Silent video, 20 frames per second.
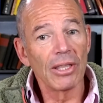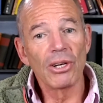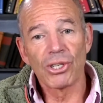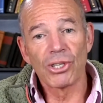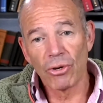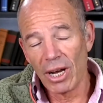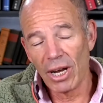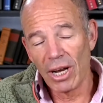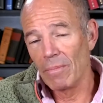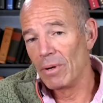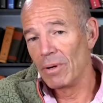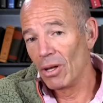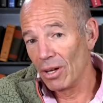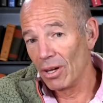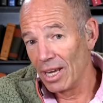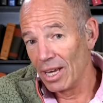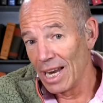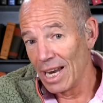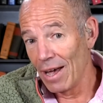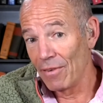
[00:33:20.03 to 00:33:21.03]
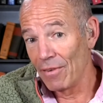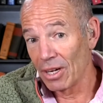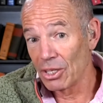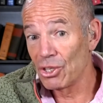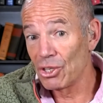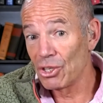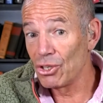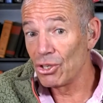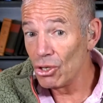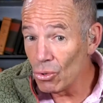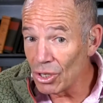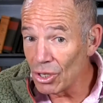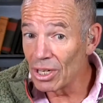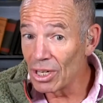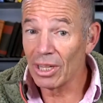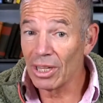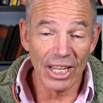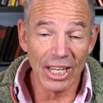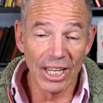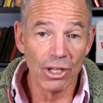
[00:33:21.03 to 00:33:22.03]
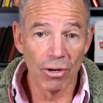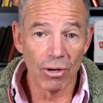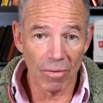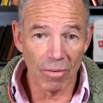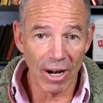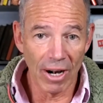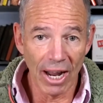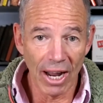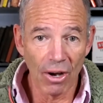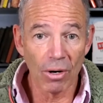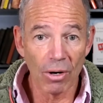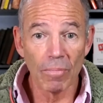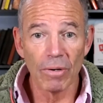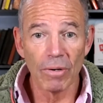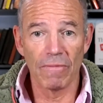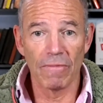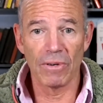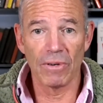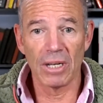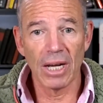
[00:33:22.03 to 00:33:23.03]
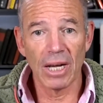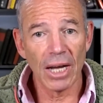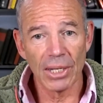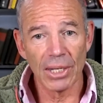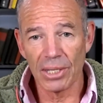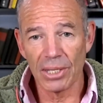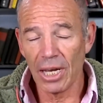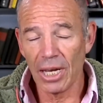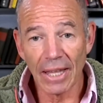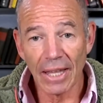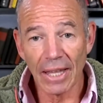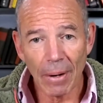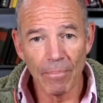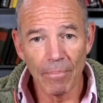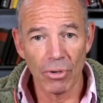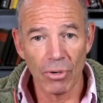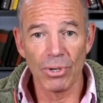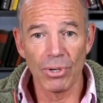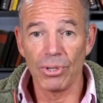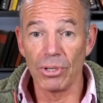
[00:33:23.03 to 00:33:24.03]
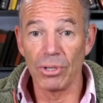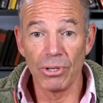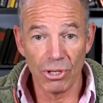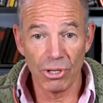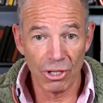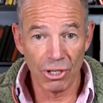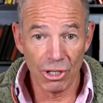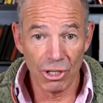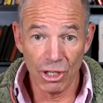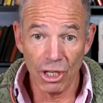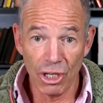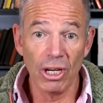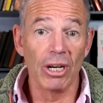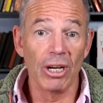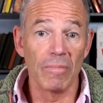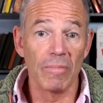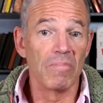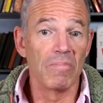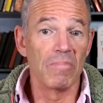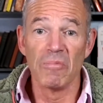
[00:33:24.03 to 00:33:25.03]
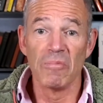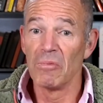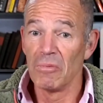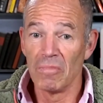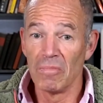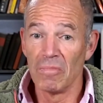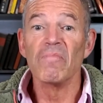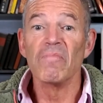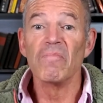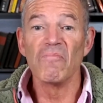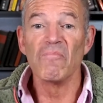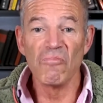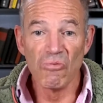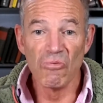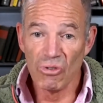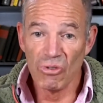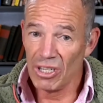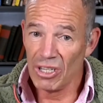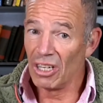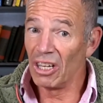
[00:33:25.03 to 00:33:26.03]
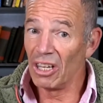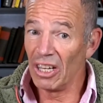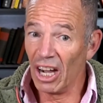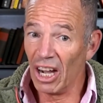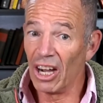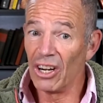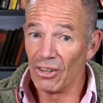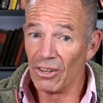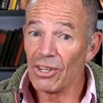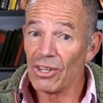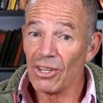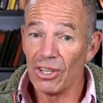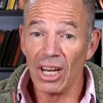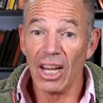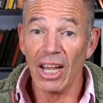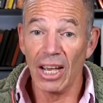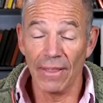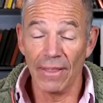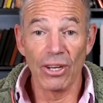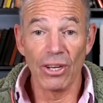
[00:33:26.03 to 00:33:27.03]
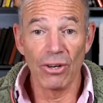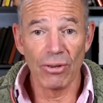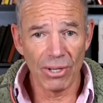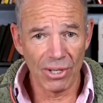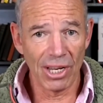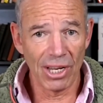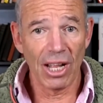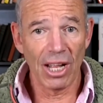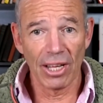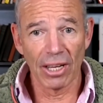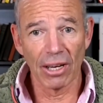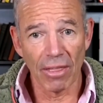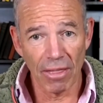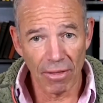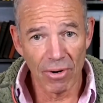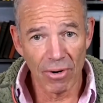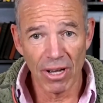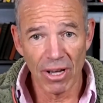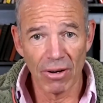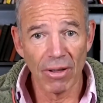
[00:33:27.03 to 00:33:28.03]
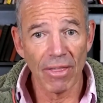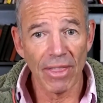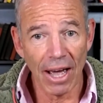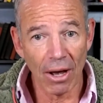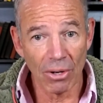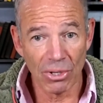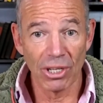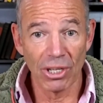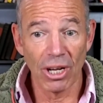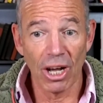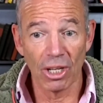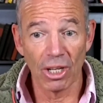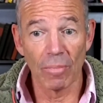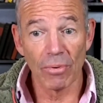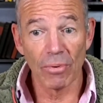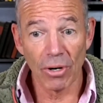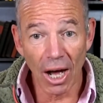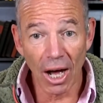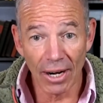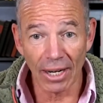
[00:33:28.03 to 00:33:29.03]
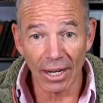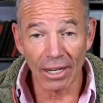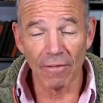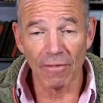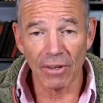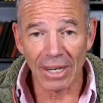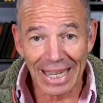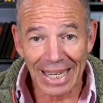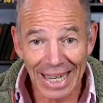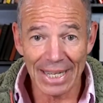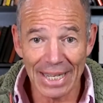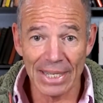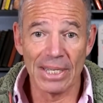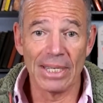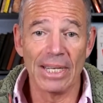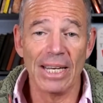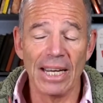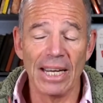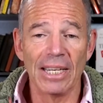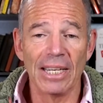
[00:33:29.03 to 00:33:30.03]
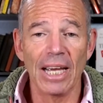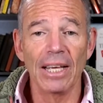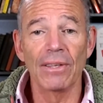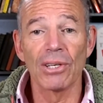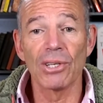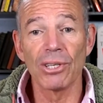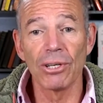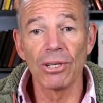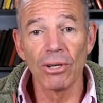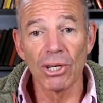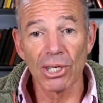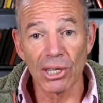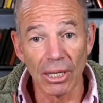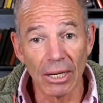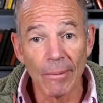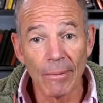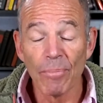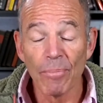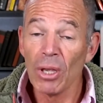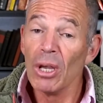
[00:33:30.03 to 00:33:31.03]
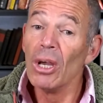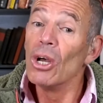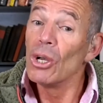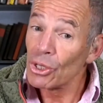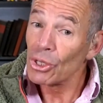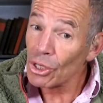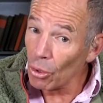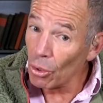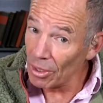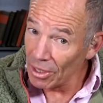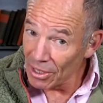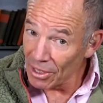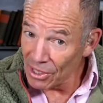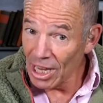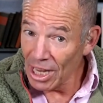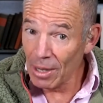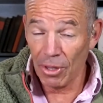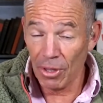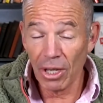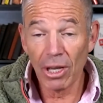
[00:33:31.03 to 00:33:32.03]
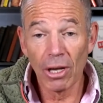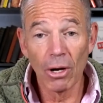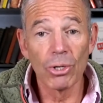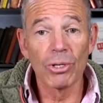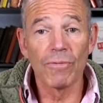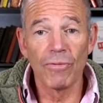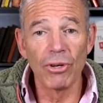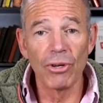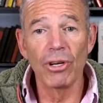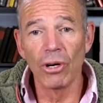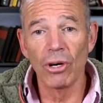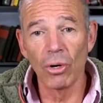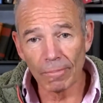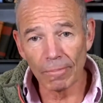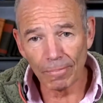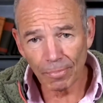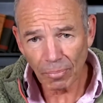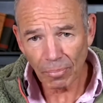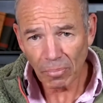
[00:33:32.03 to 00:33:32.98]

there's credibility in having a student lead you around, but for God's sake, that person should really understand that you're selling a $300,000 product. For God's sake, take this seriously. So the same thing goes for you.